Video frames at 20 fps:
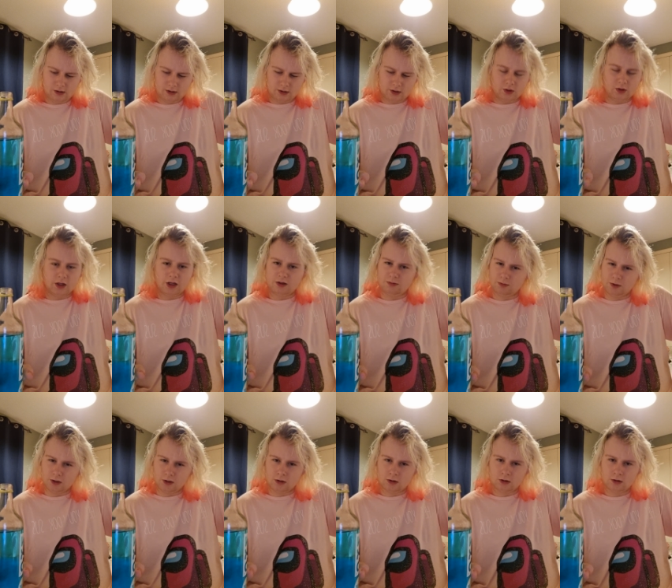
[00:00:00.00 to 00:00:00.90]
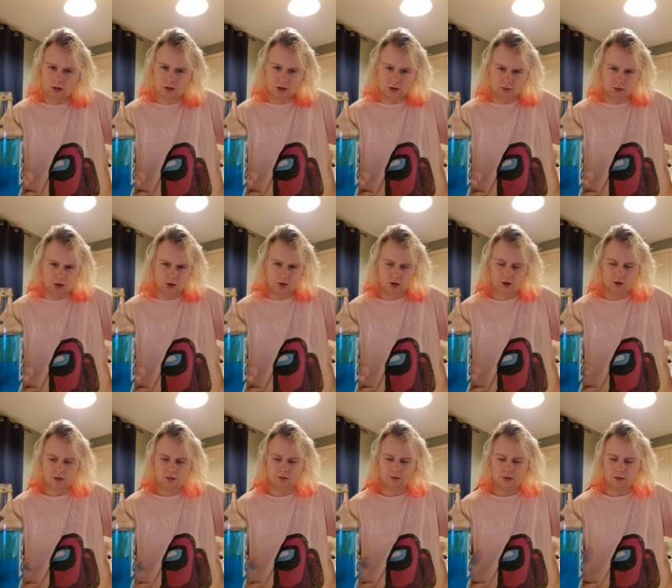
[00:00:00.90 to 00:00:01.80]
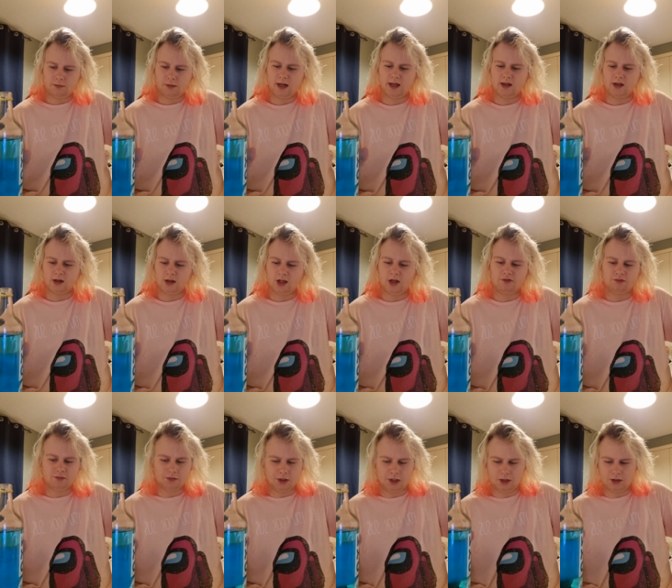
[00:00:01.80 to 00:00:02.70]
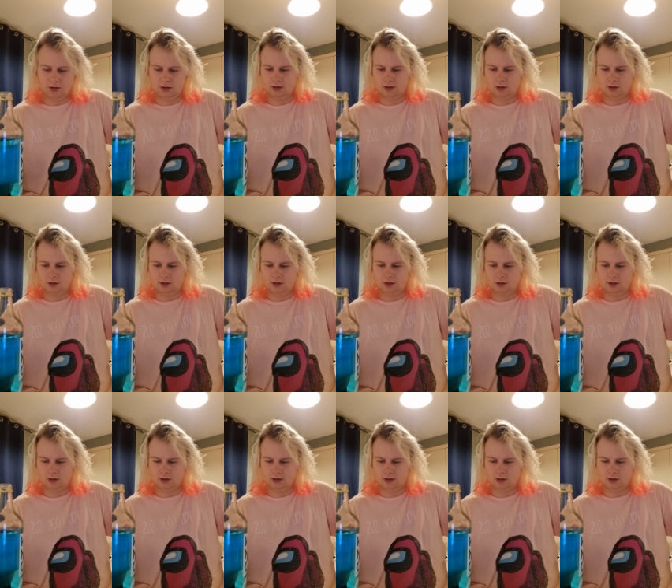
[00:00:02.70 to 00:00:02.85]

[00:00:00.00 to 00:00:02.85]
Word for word: don't like me as much, but men love me.